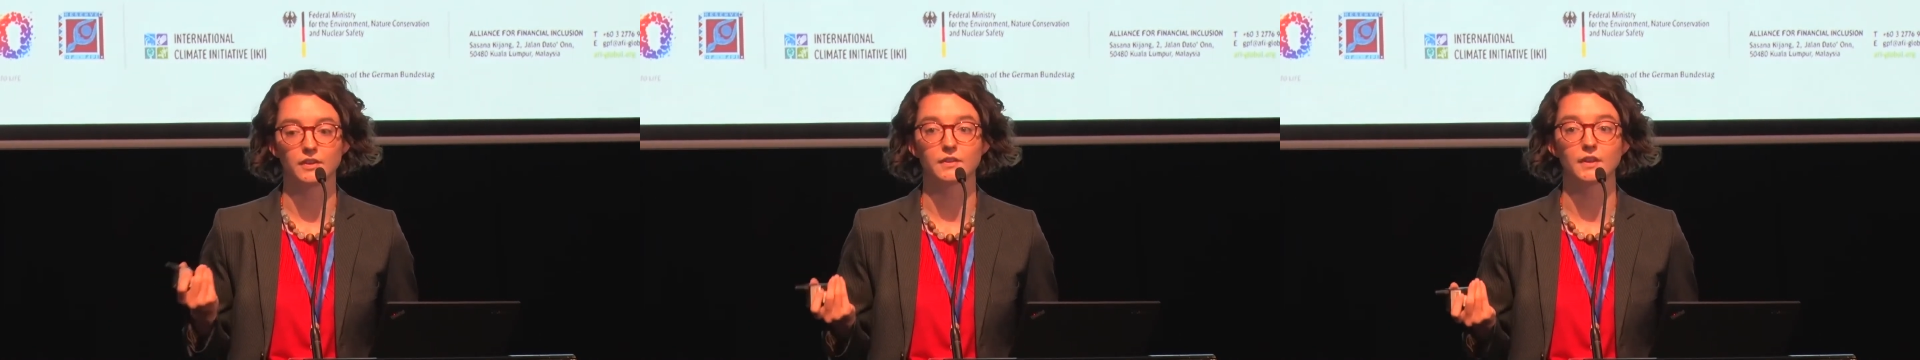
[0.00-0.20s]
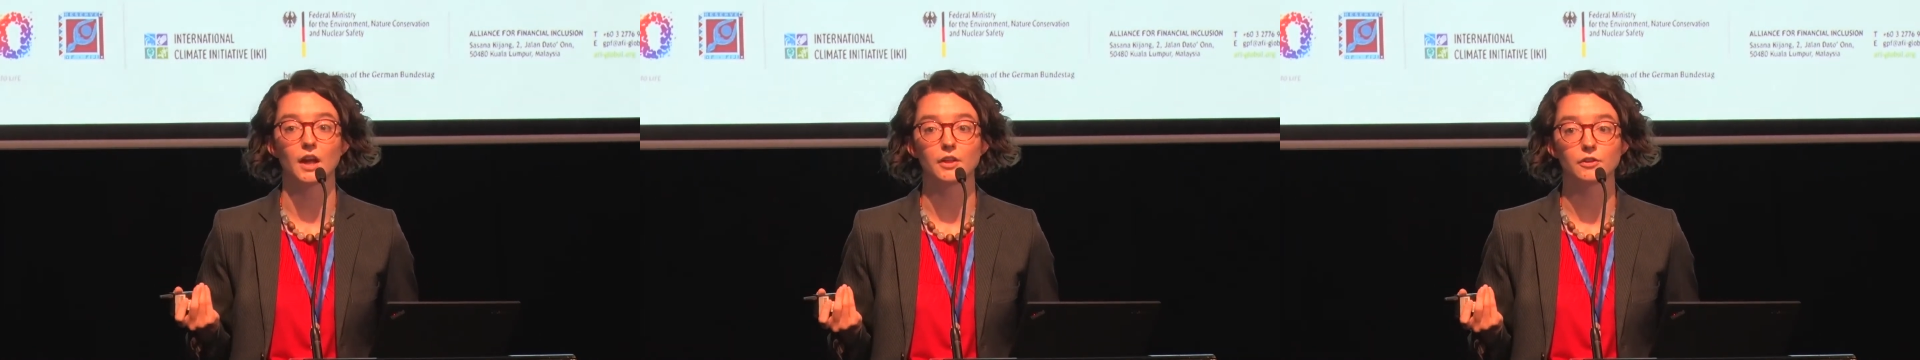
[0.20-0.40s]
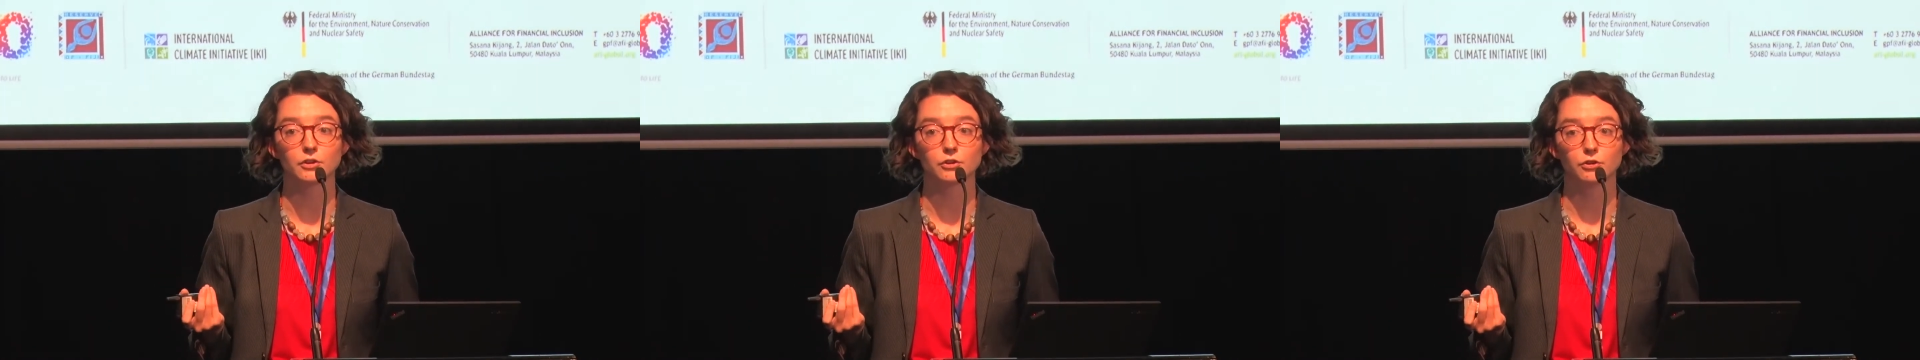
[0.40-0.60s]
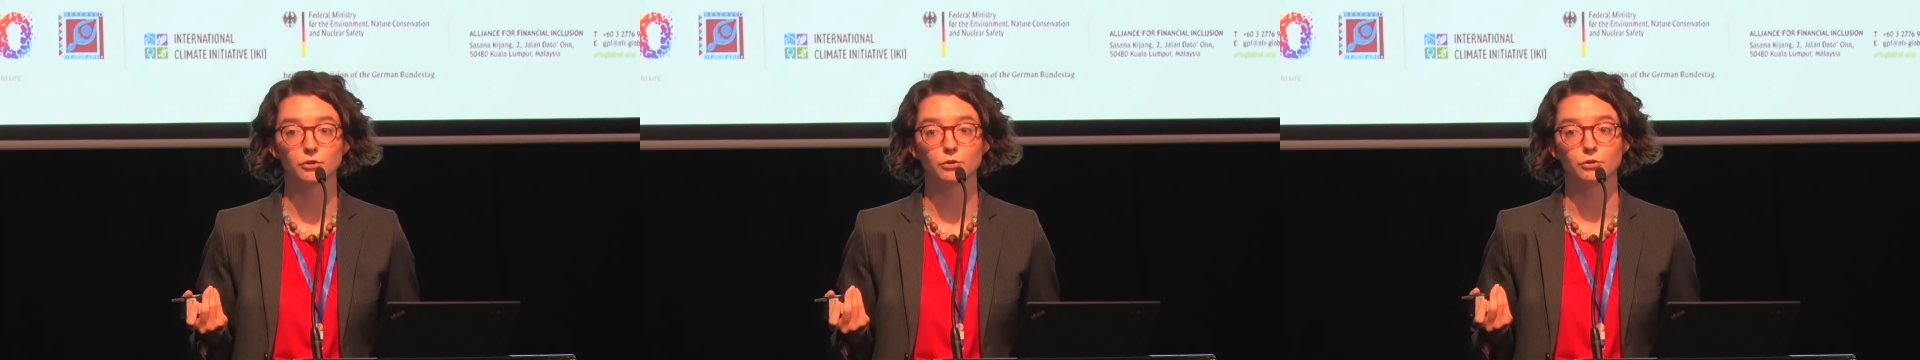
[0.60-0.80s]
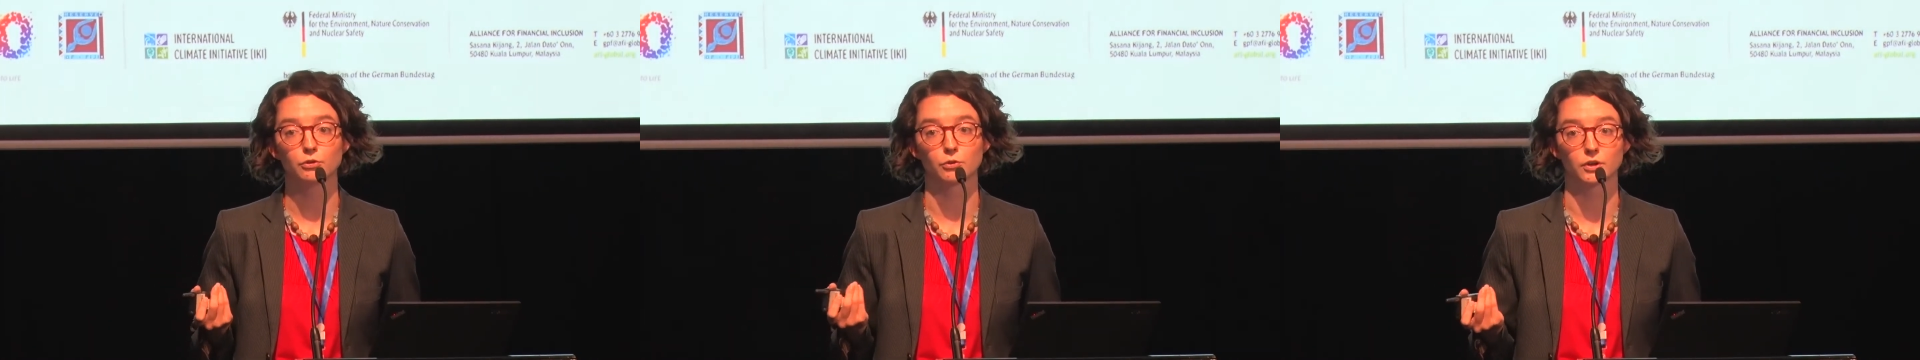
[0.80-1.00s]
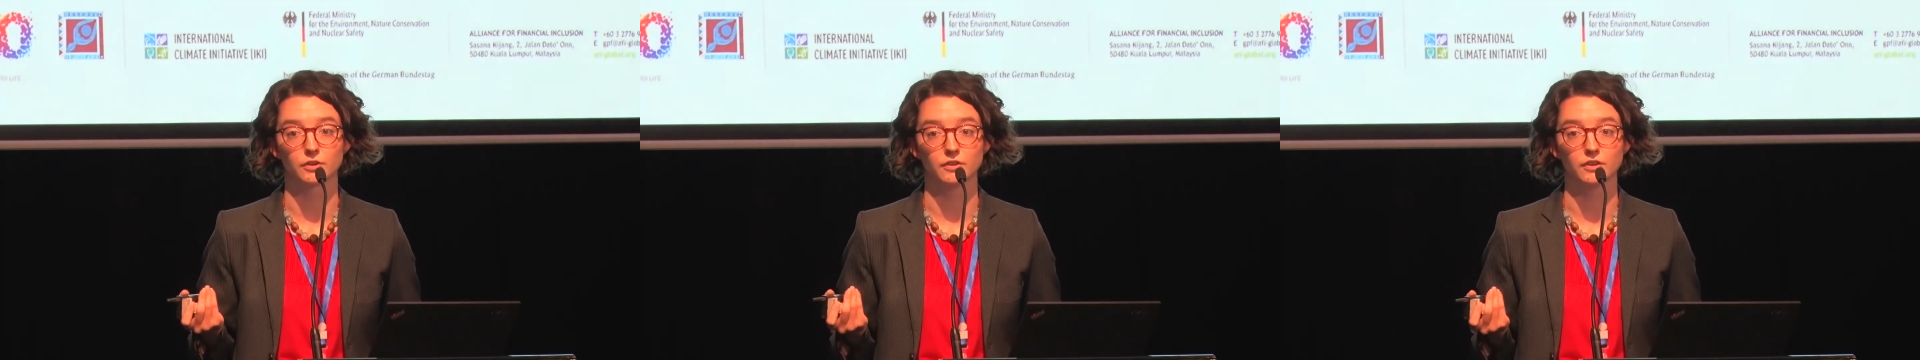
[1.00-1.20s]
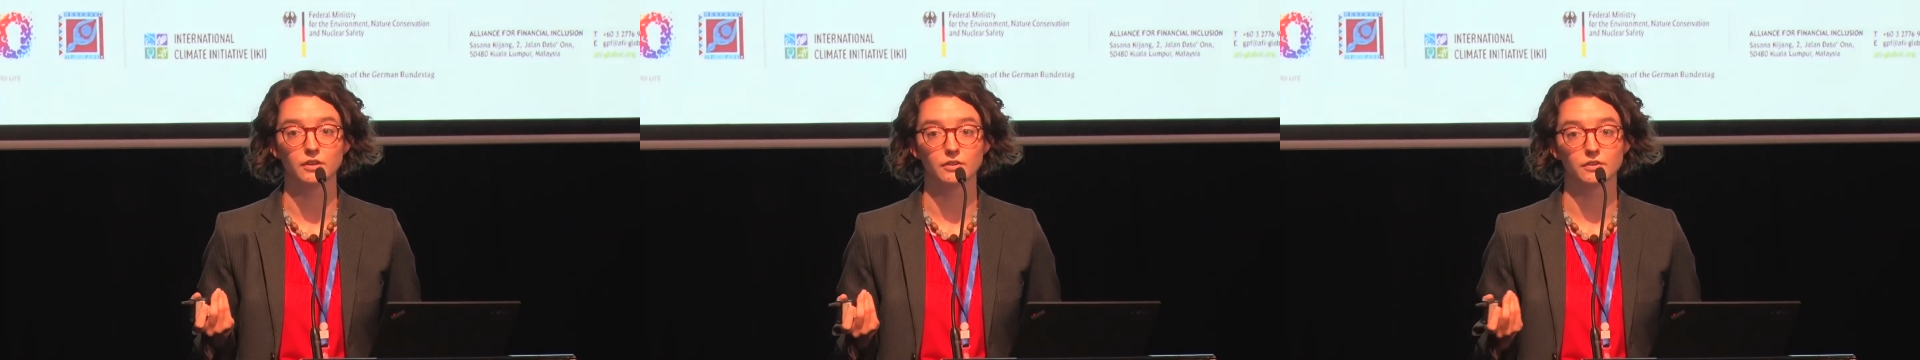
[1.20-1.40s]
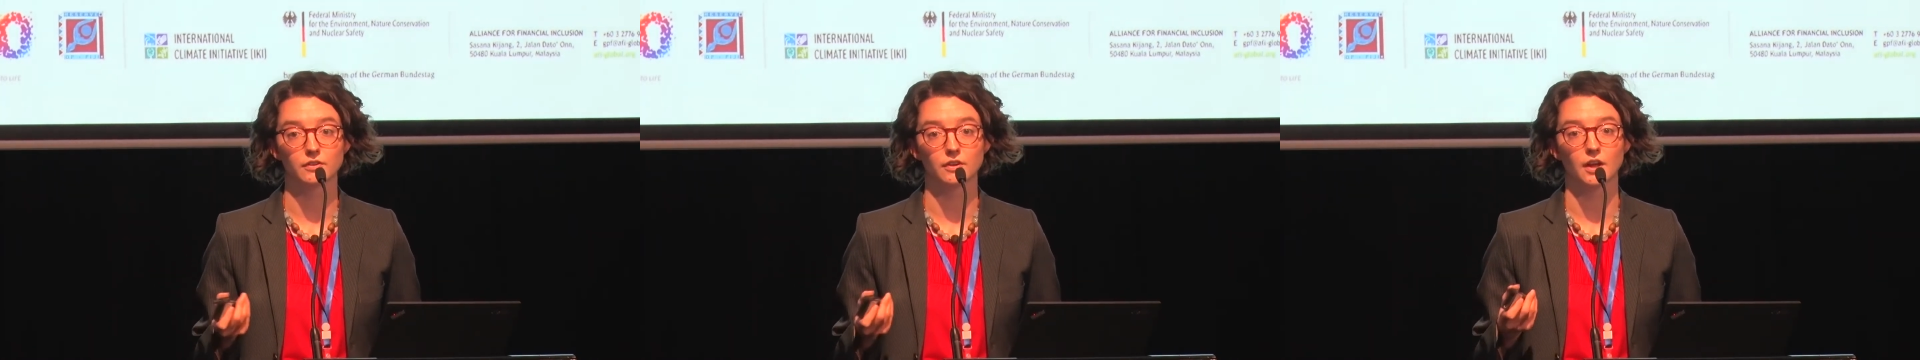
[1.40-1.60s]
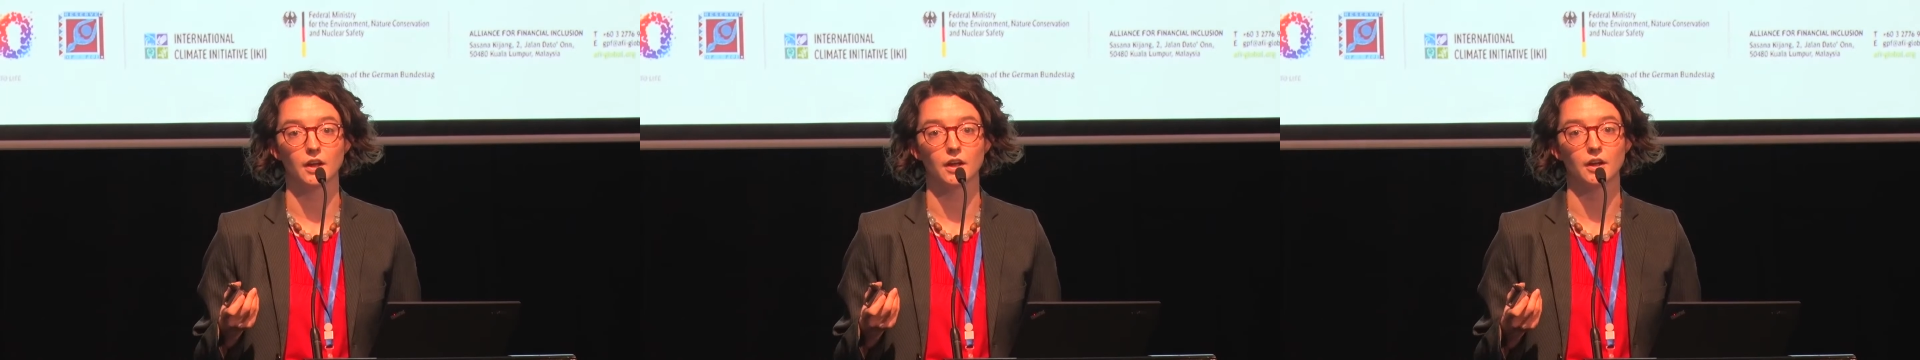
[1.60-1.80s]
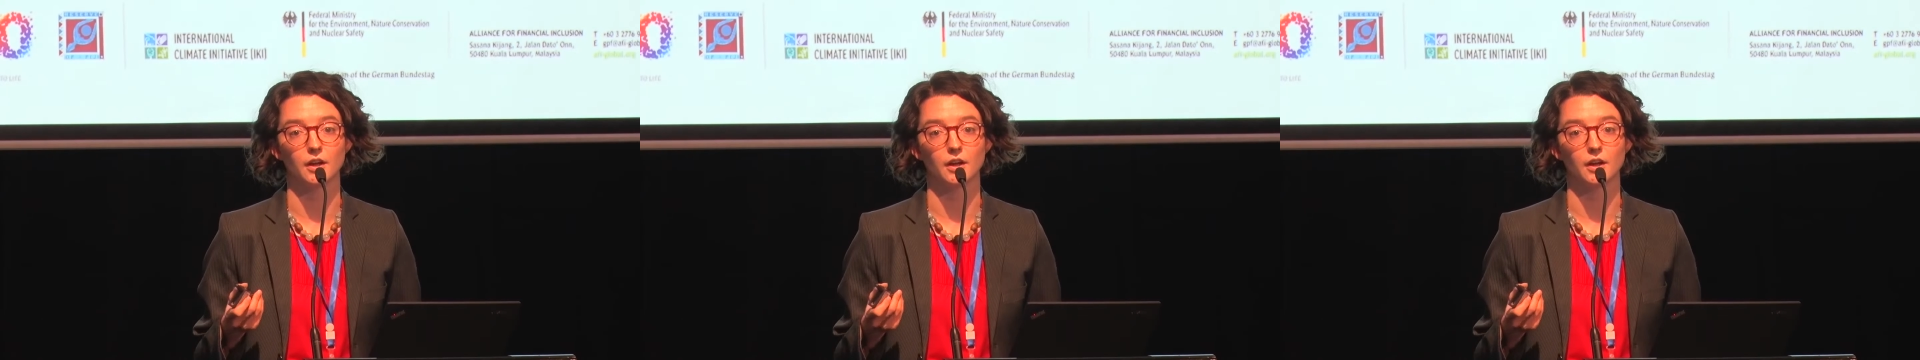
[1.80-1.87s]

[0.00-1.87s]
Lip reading: that the other 2 sources